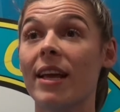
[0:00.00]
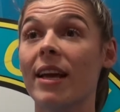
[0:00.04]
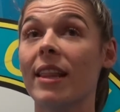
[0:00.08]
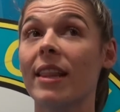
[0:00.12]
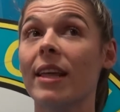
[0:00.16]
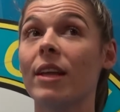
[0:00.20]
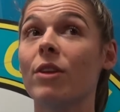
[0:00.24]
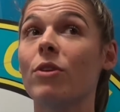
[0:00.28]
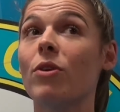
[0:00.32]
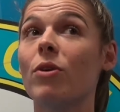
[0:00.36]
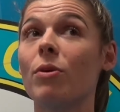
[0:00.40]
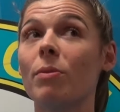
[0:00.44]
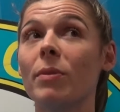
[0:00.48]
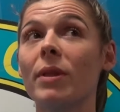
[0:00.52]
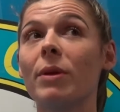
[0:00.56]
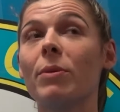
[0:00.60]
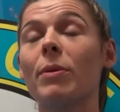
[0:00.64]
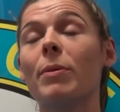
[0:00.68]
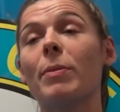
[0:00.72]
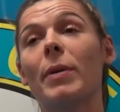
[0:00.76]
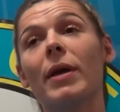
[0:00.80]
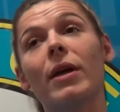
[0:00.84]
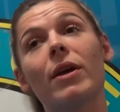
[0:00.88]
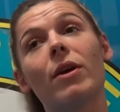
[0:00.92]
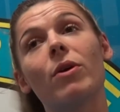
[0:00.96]
I think normally we
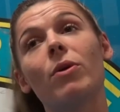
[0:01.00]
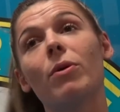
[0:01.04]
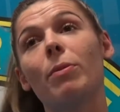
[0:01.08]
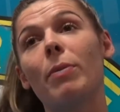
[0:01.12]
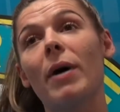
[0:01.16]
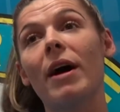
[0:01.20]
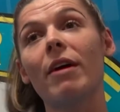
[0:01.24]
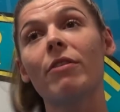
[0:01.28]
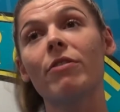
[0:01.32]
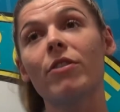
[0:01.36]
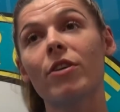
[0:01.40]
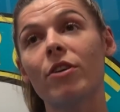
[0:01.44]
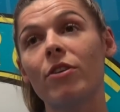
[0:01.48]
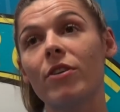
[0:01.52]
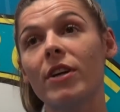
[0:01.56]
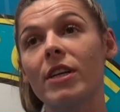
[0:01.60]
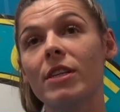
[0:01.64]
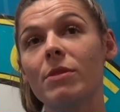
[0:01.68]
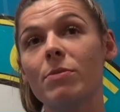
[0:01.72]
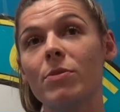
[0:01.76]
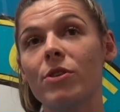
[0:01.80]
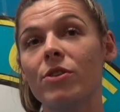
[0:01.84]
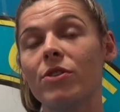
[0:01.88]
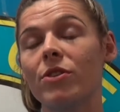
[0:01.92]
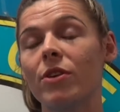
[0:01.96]
pick it up after
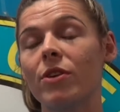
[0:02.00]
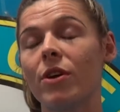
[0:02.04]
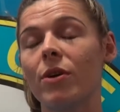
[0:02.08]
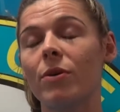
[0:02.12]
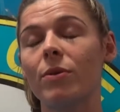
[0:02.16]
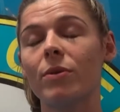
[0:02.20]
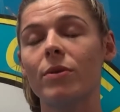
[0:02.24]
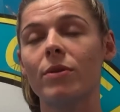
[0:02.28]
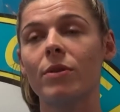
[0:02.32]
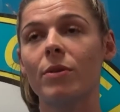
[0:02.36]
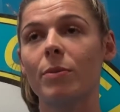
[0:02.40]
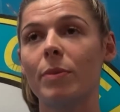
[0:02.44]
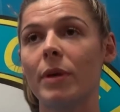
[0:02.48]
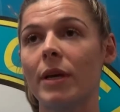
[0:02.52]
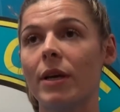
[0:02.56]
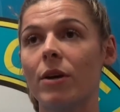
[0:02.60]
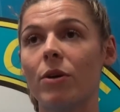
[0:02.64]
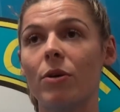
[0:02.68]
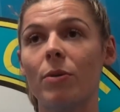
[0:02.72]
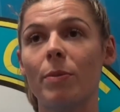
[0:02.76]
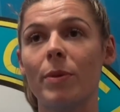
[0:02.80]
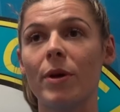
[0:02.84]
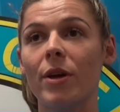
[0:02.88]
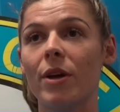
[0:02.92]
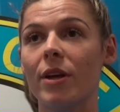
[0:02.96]
Christmas, so to pick it
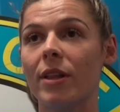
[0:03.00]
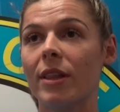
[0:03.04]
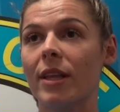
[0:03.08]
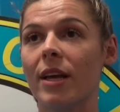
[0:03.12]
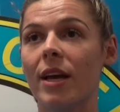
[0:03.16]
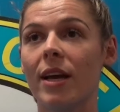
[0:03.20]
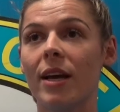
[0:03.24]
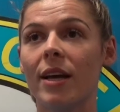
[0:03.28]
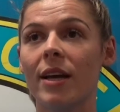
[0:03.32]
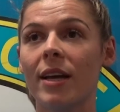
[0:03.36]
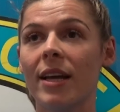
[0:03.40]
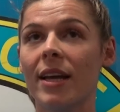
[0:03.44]
up earlier.